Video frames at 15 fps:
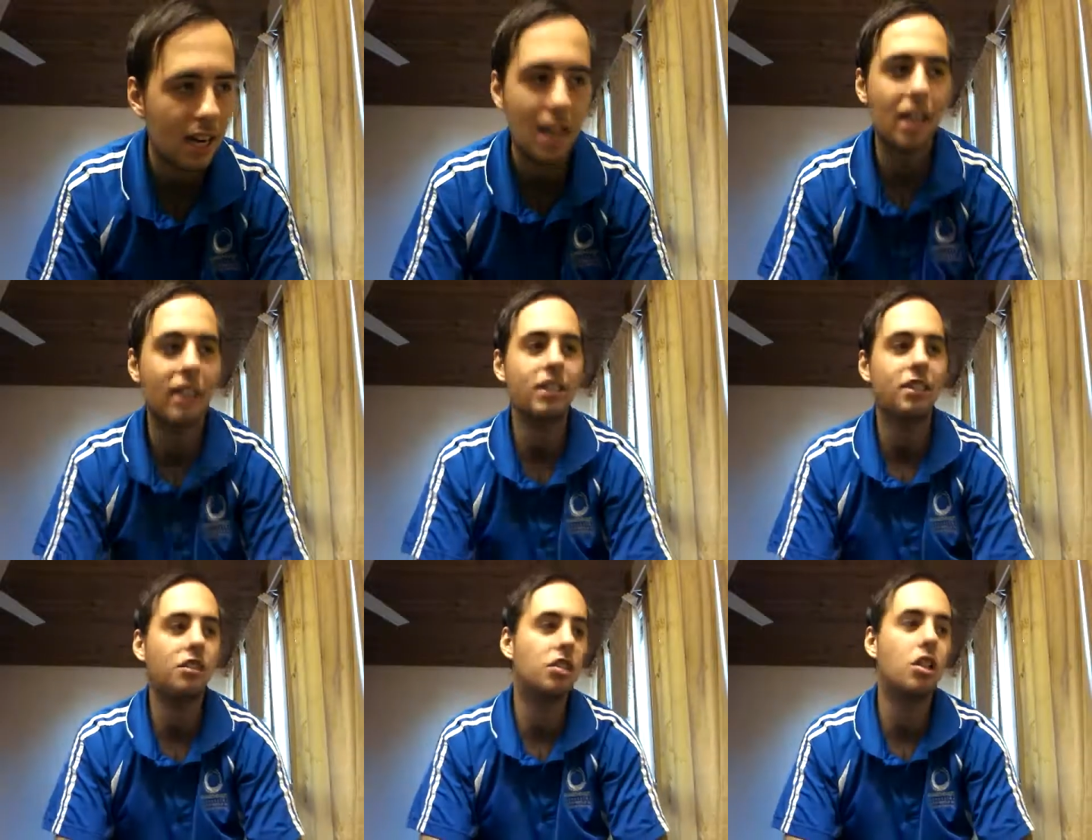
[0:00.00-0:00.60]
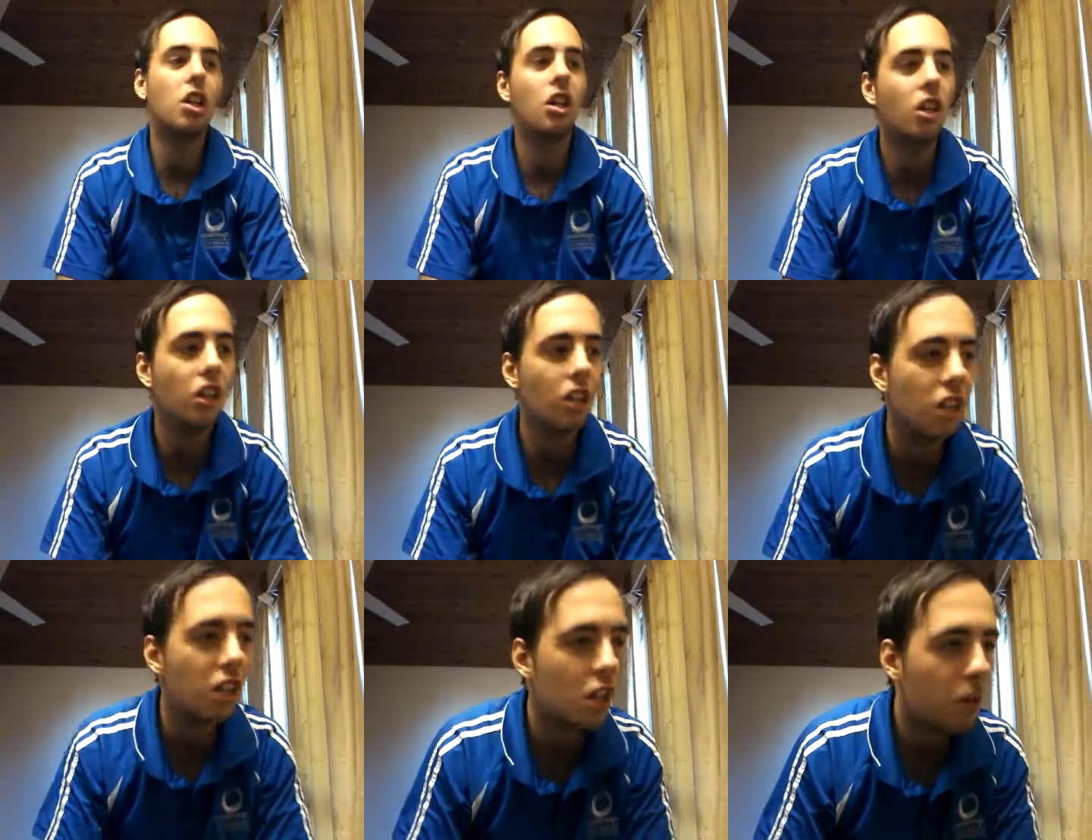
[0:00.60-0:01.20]
Lamb,
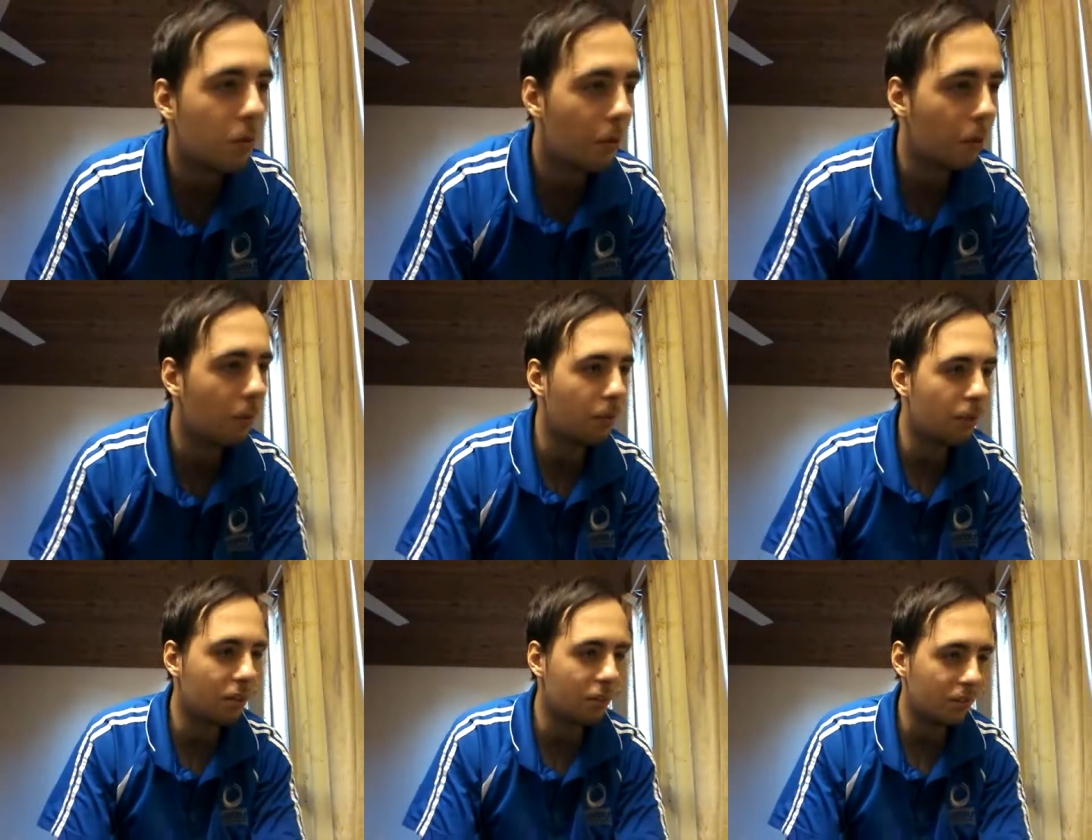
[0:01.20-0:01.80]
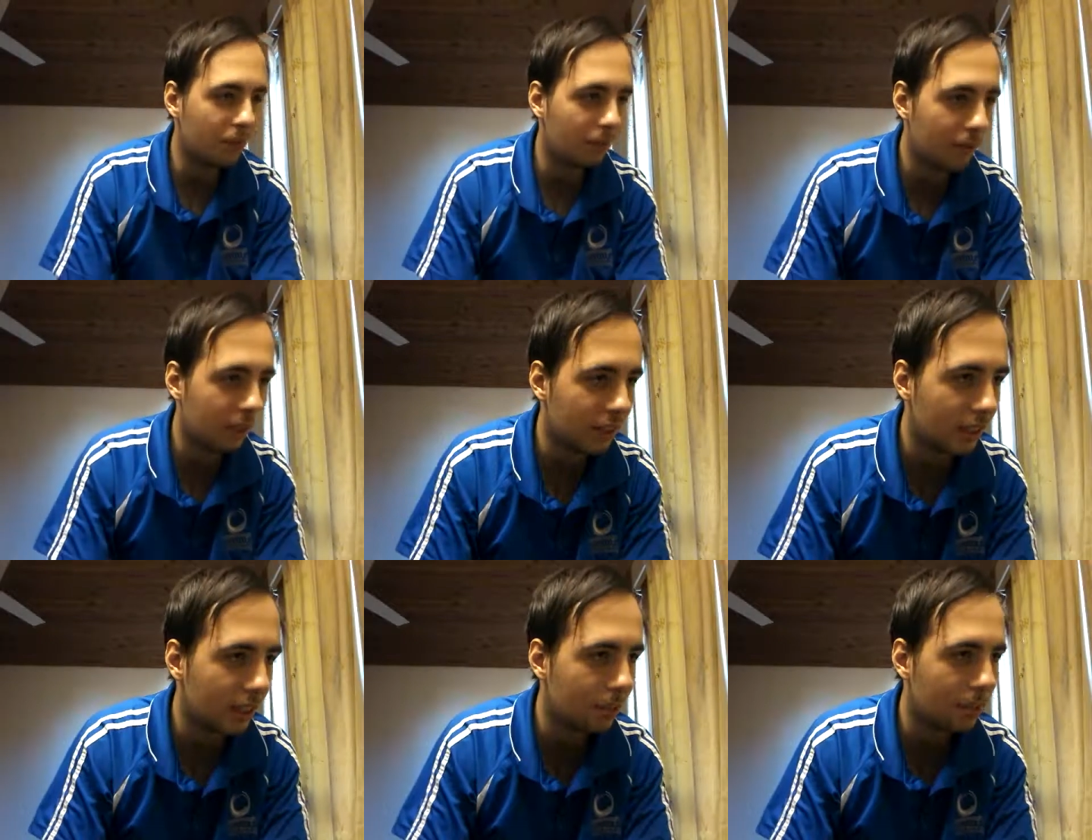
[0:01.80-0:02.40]
sir, what were you
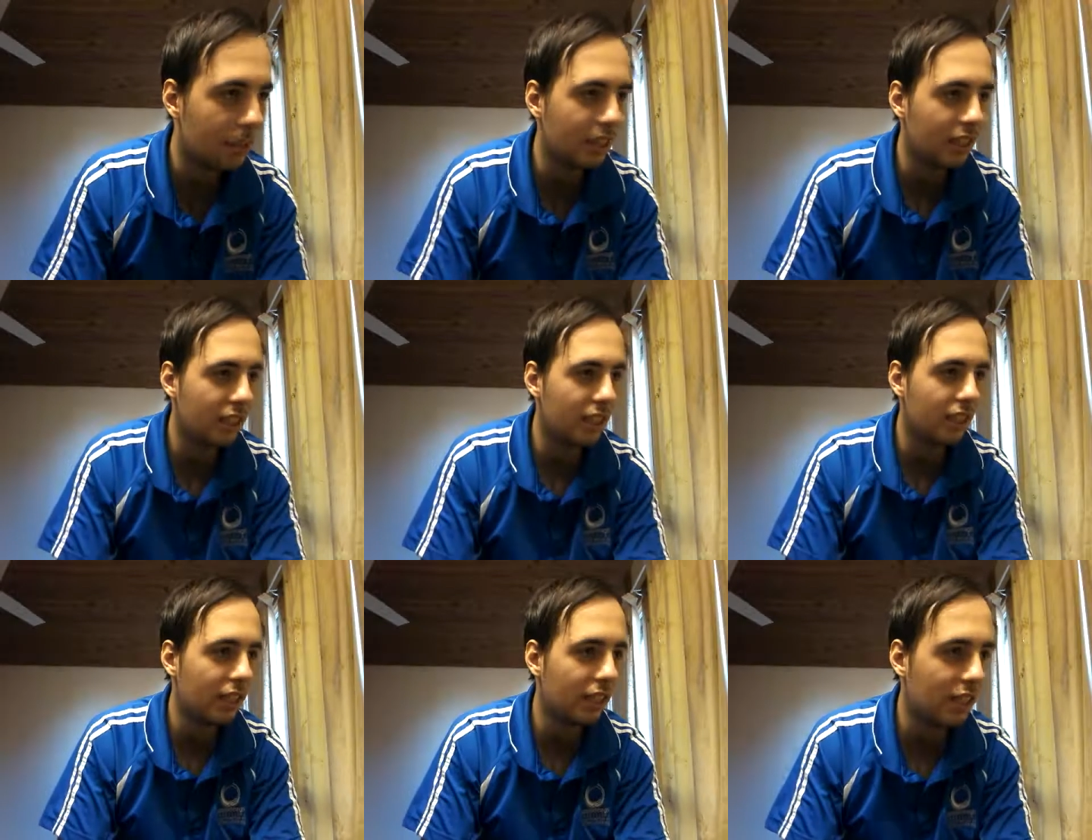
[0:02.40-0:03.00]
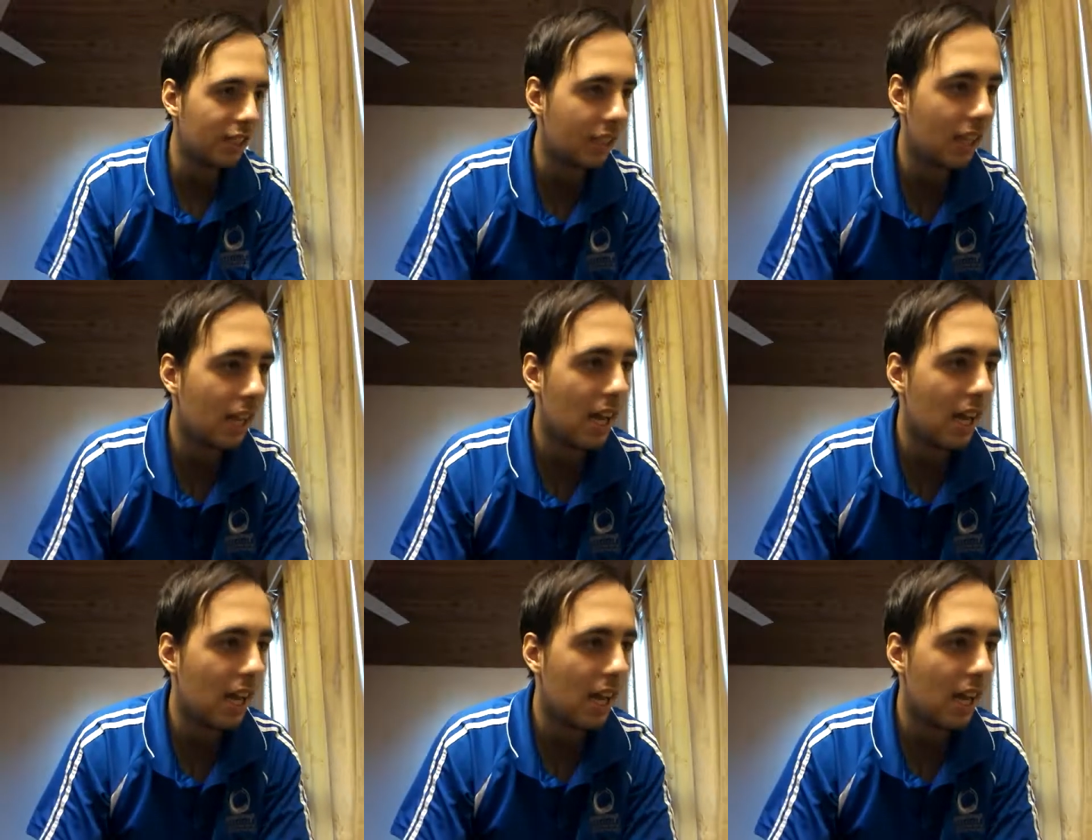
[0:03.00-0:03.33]
to be?